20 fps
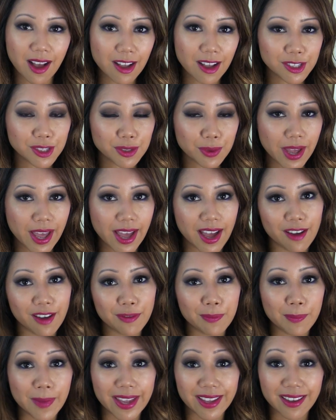Also
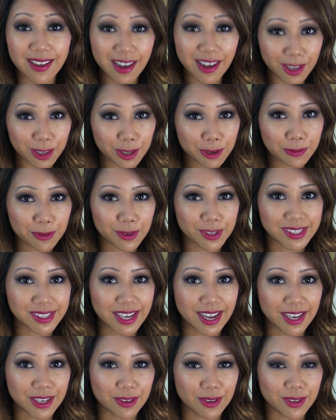have my colorful
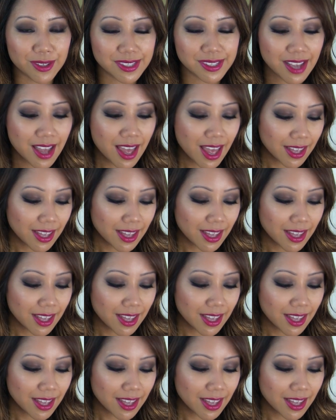sandals.